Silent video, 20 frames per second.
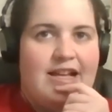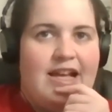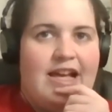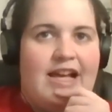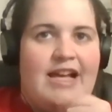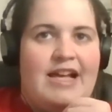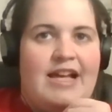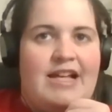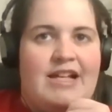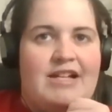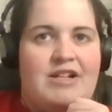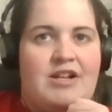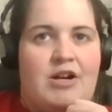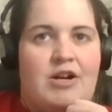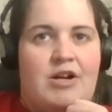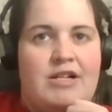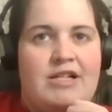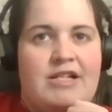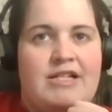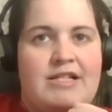And
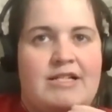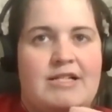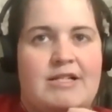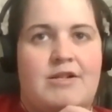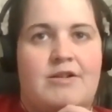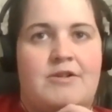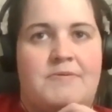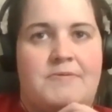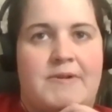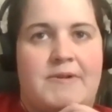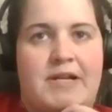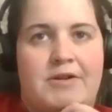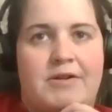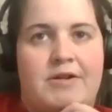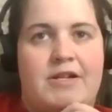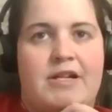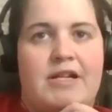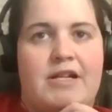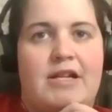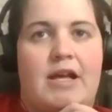on his
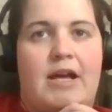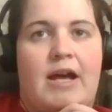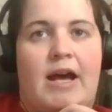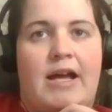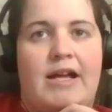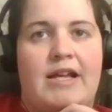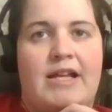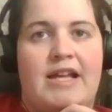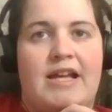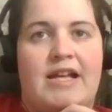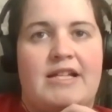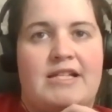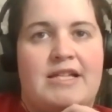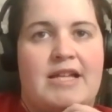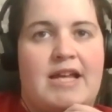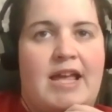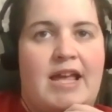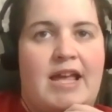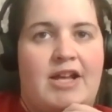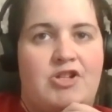career, he has
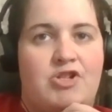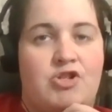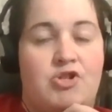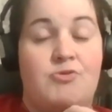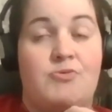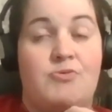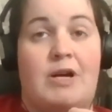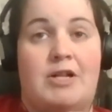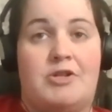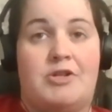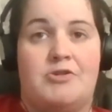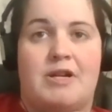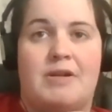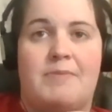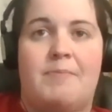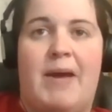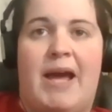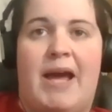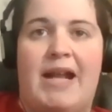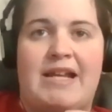a .200
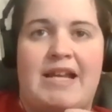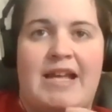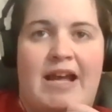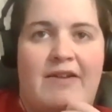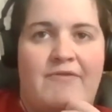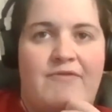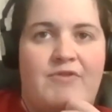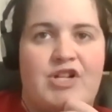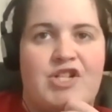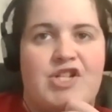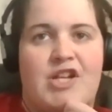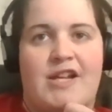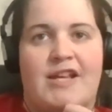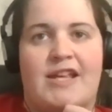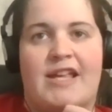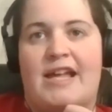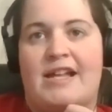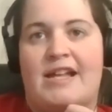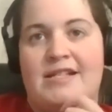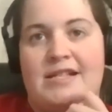batting average
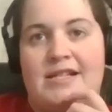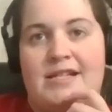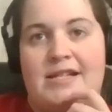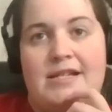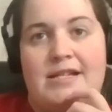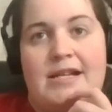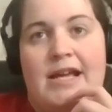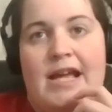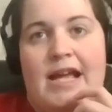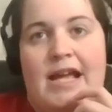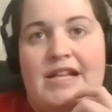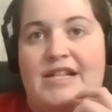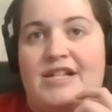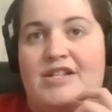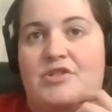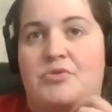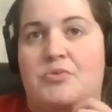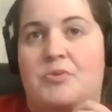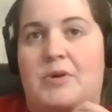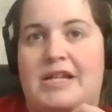against. And in
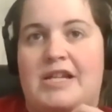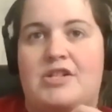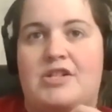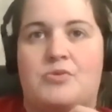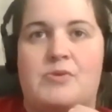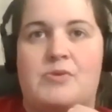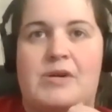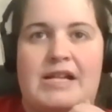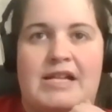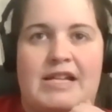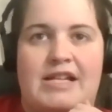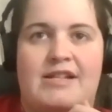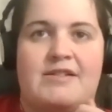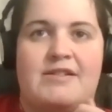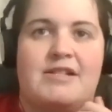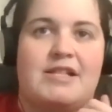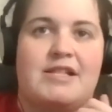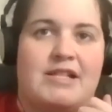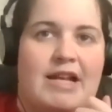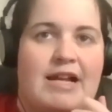
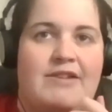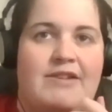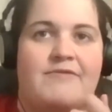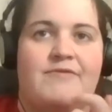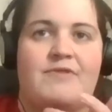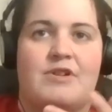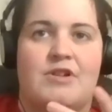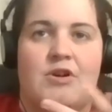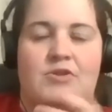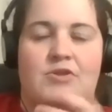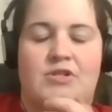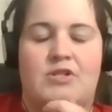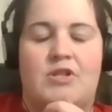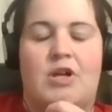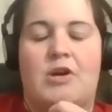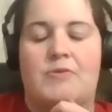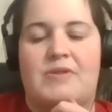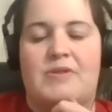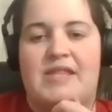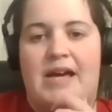2020, kind of goes
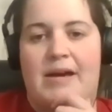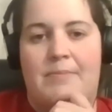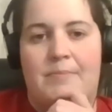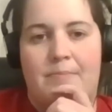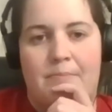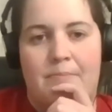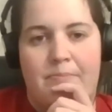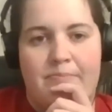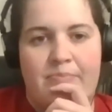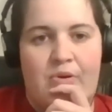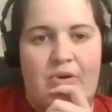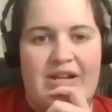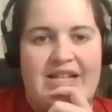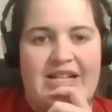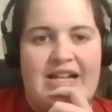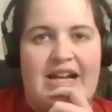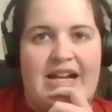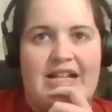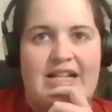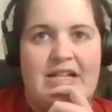along with that
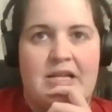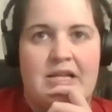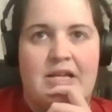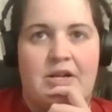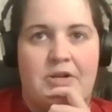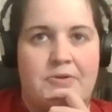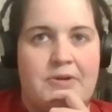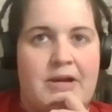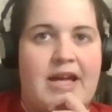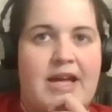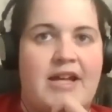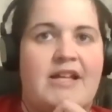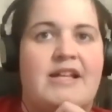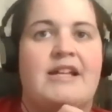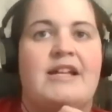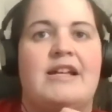0.9 ERA,